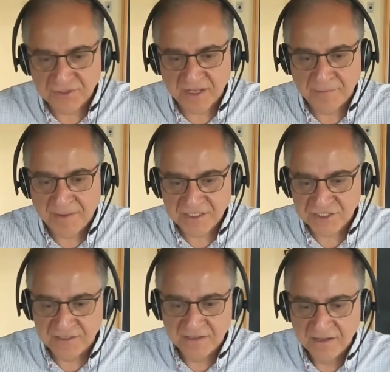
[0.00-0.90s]
you can
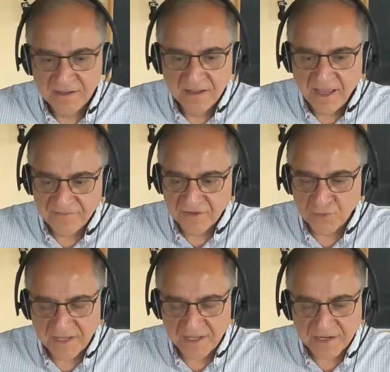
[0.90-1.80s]
imagine having
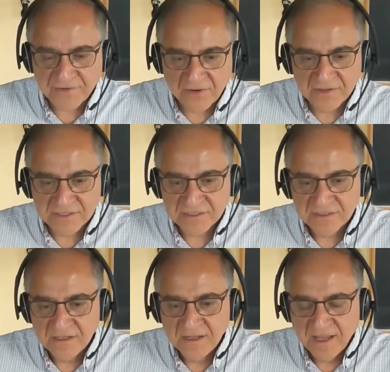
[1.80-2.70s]
two electrons.
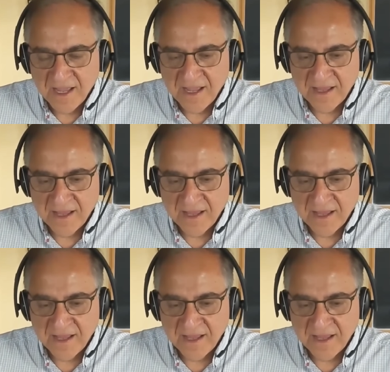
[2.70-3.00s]
So